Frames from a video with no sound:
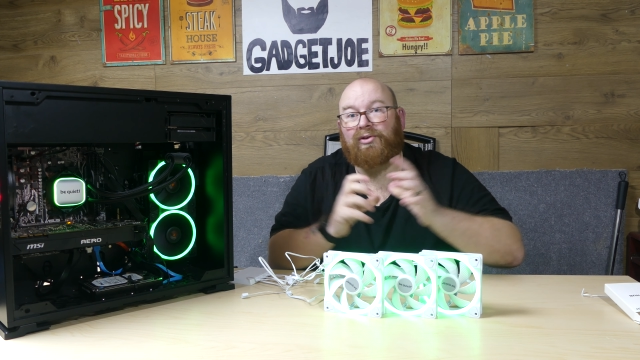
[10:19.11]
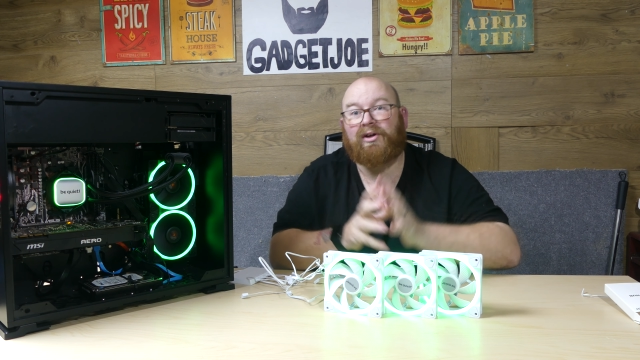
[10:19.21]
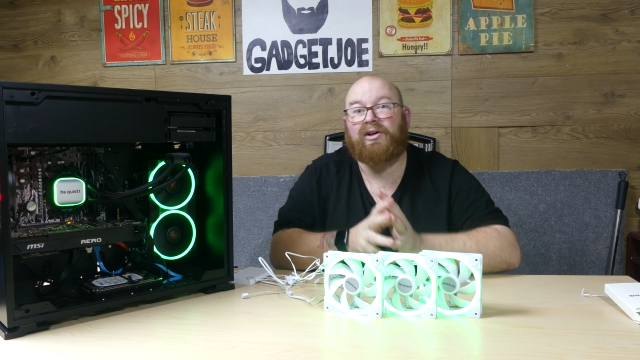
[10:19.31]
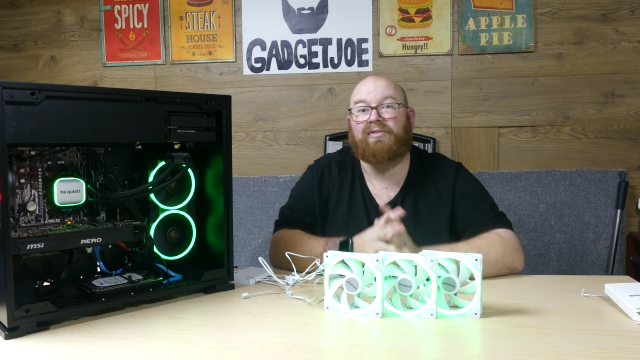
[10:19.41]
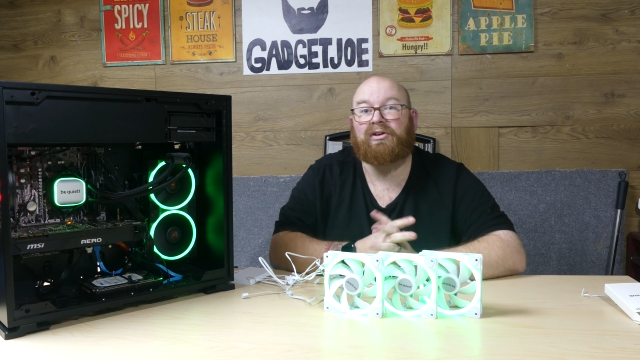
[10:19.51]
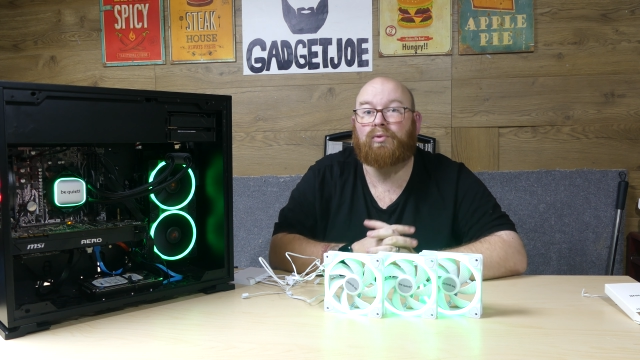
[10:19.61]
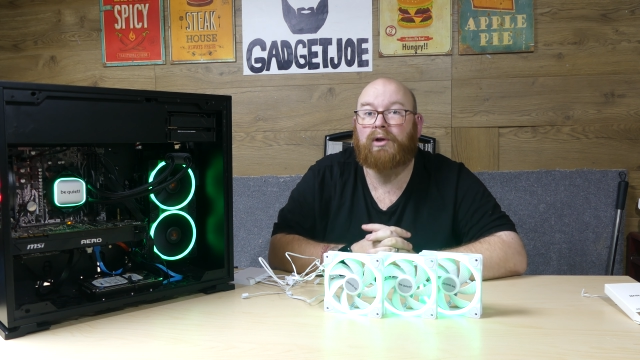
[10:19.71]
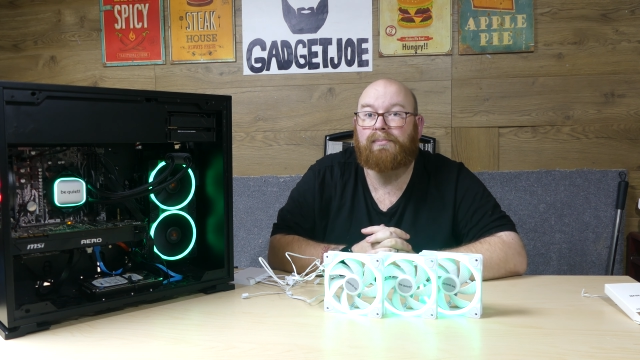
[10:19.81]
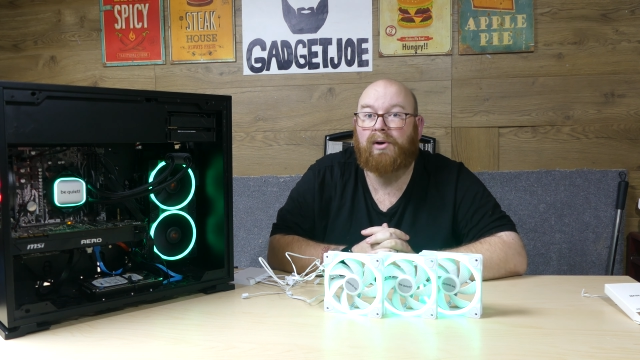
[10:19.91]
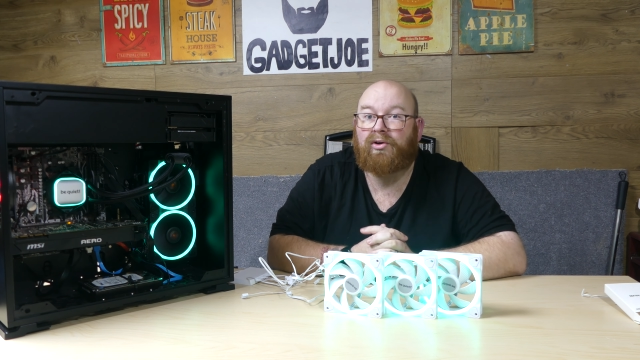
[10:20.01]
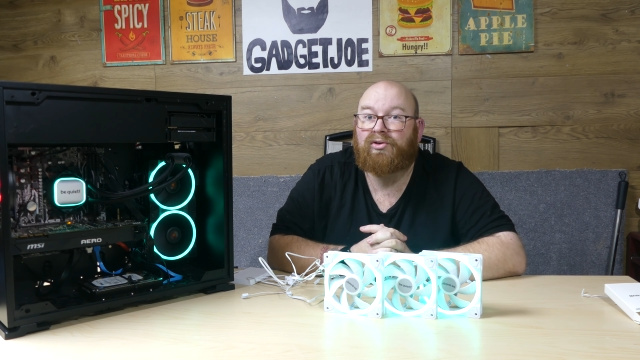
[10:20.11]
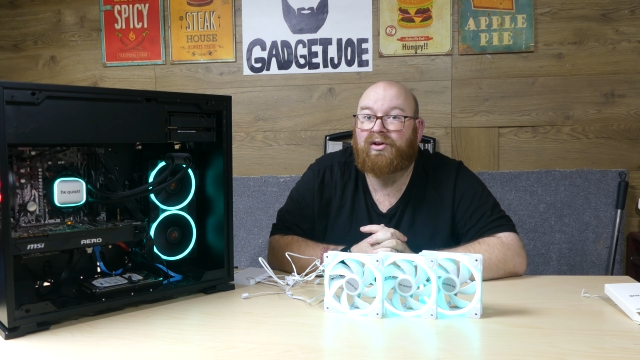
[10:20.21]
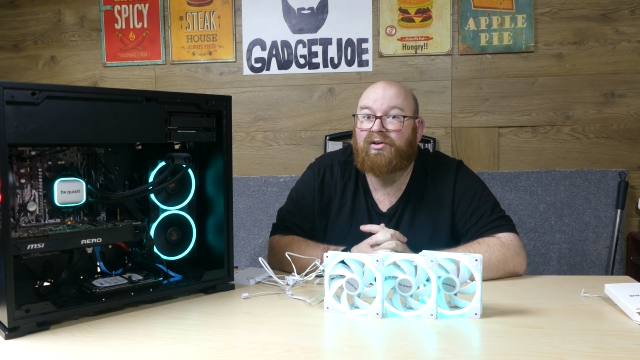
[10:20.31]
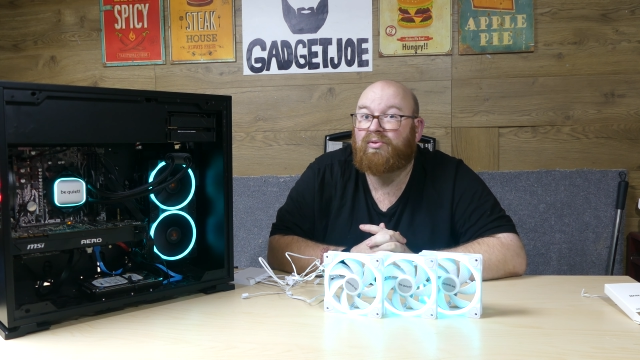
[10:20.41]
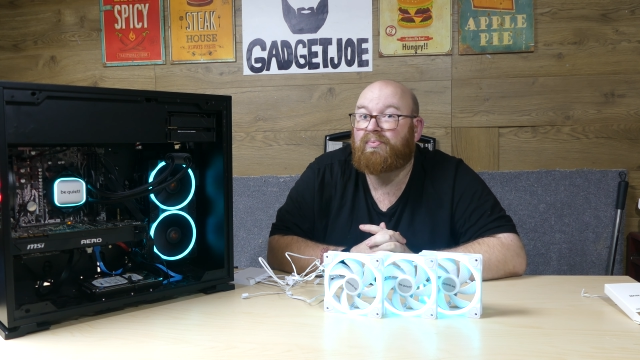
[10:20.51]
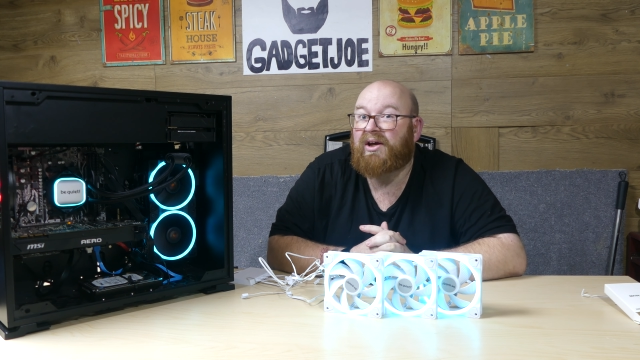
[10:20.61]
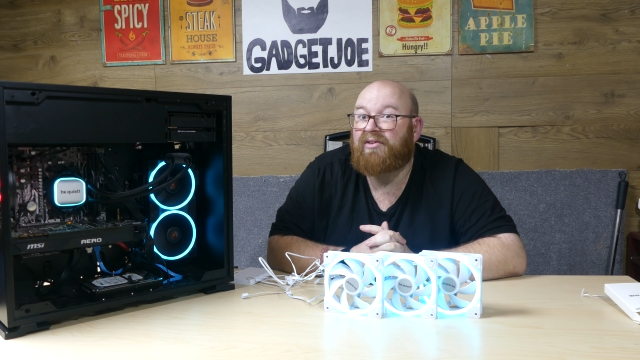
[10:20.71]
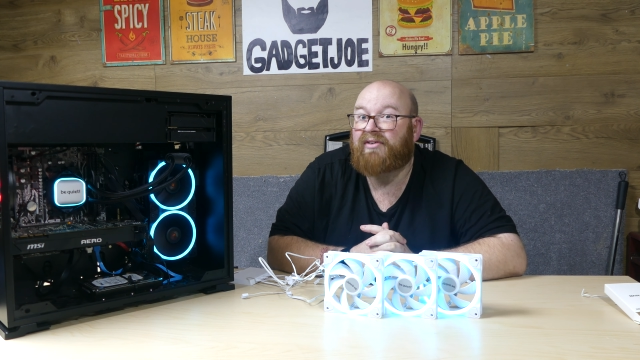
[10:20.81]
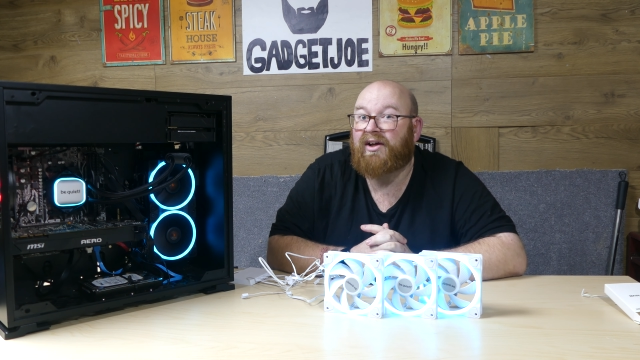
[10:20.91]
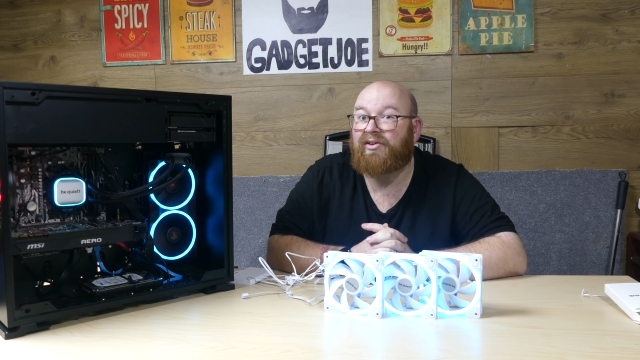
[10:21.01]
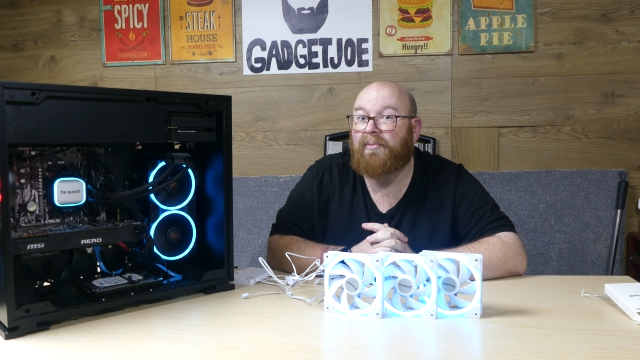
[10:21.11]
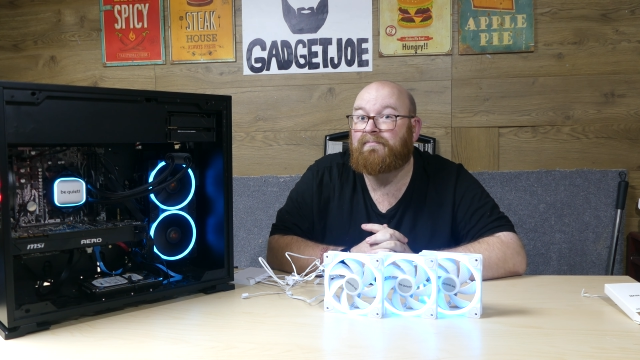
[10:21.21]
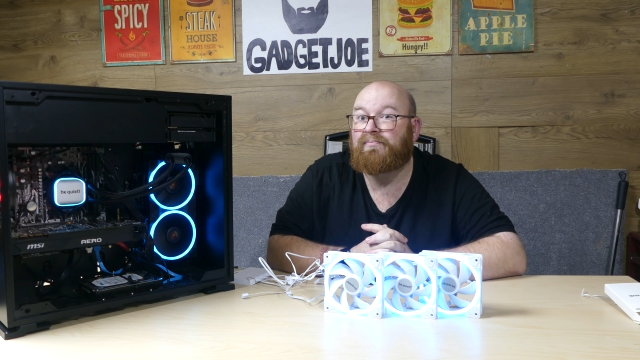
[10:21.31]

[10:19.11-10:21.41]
and individually boxed, and it's perfect.